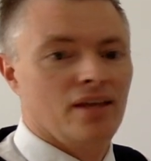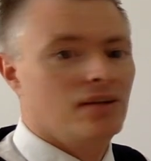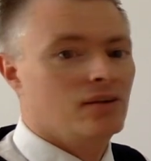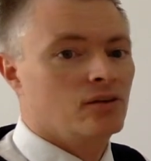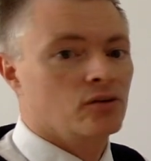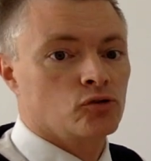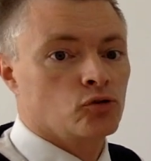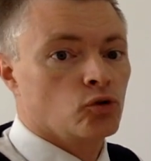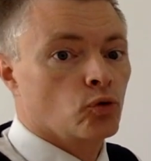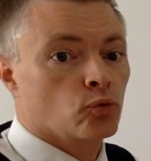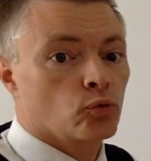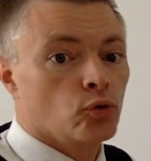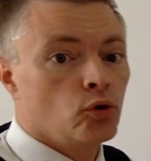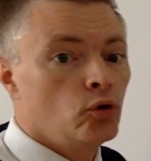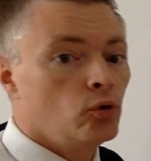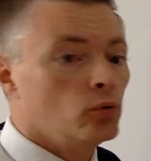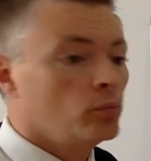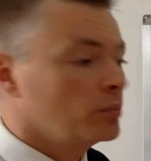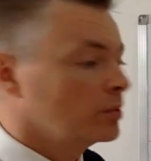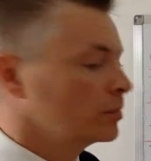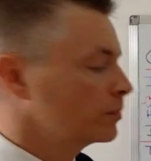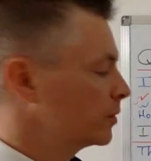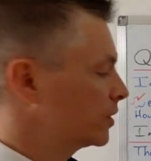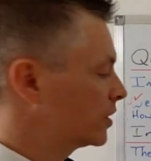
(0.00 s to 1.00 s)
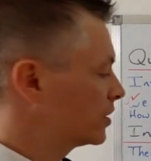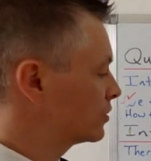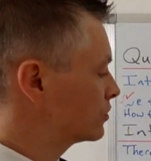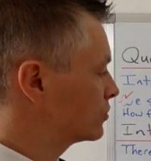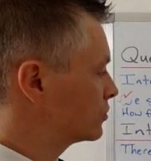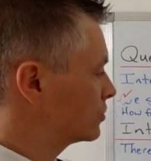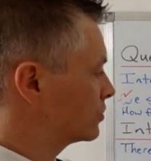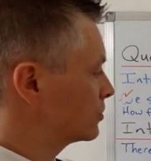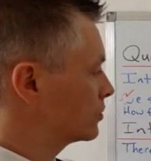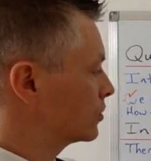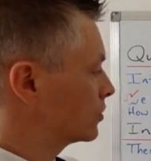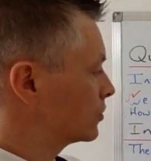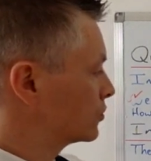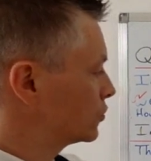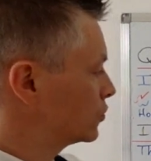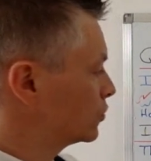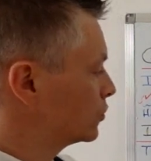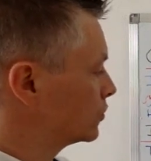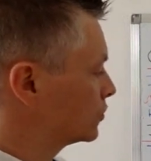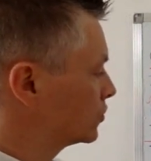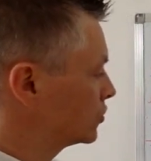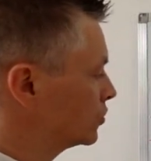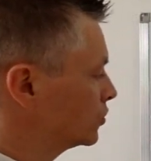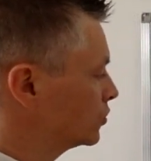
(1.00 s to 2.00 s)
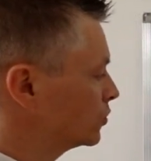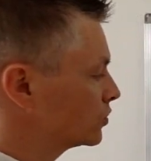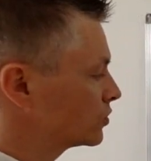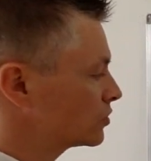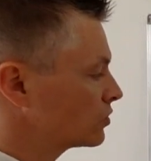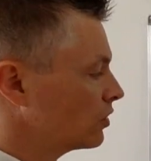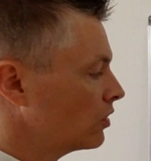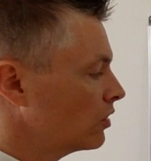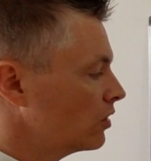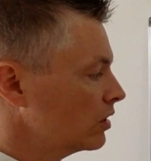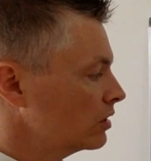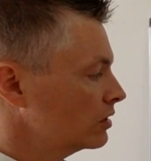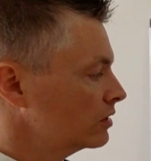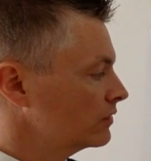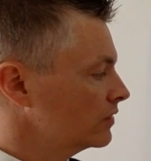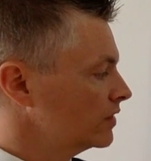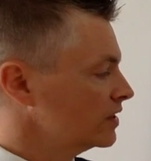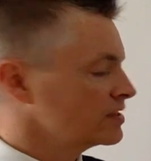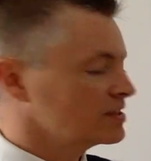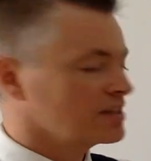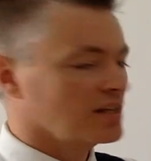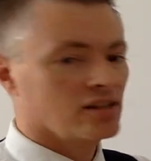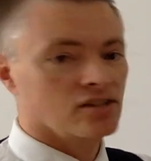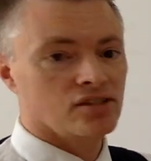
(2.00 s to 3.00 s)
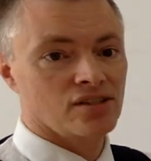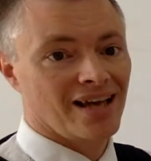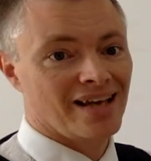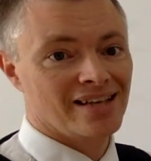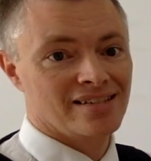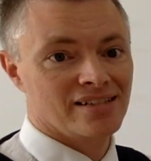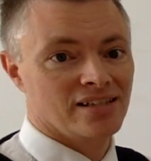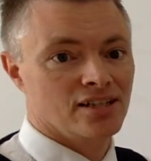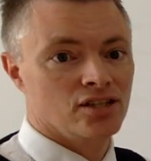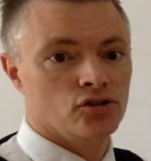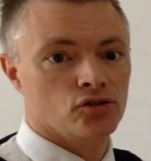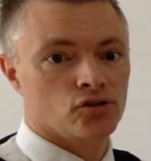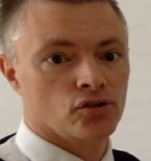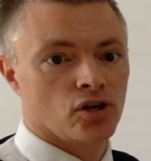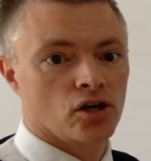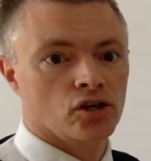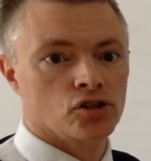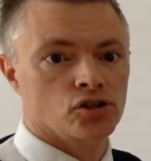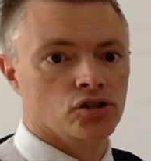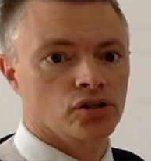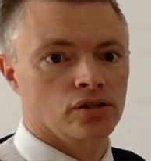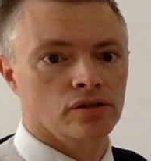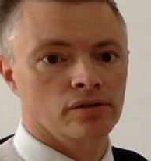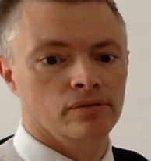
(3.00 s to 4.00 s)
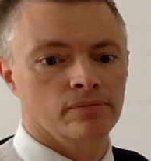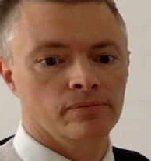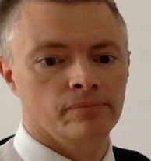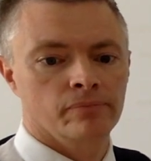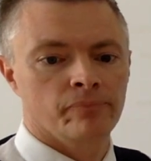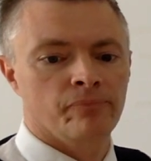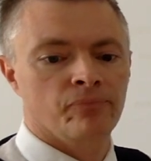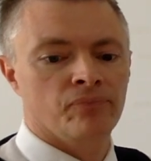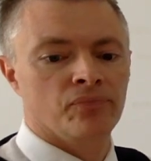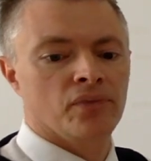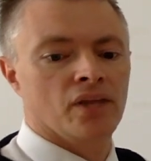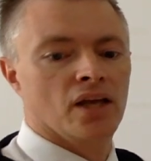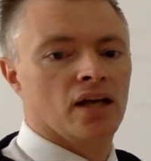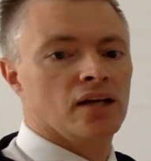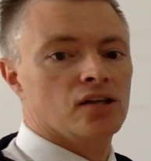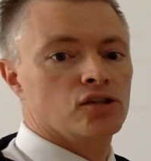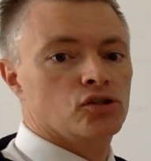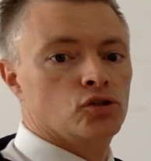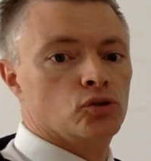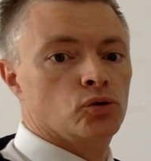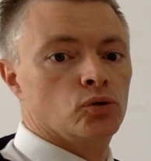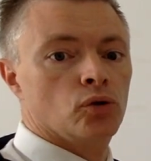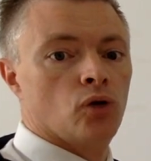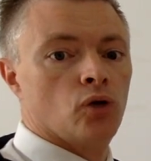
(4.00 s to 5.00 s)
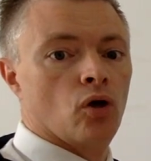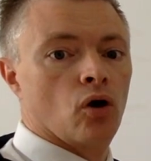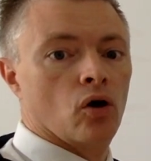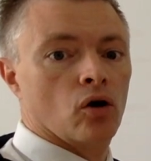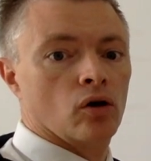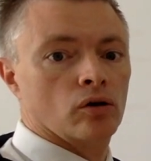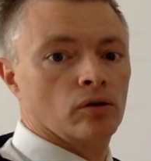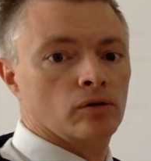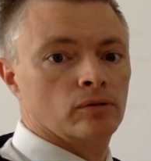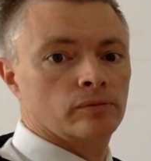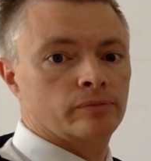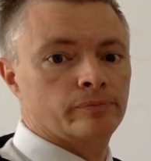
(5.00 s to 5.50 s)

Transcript: There's no room because the students used all of this as an introduction. It's too long.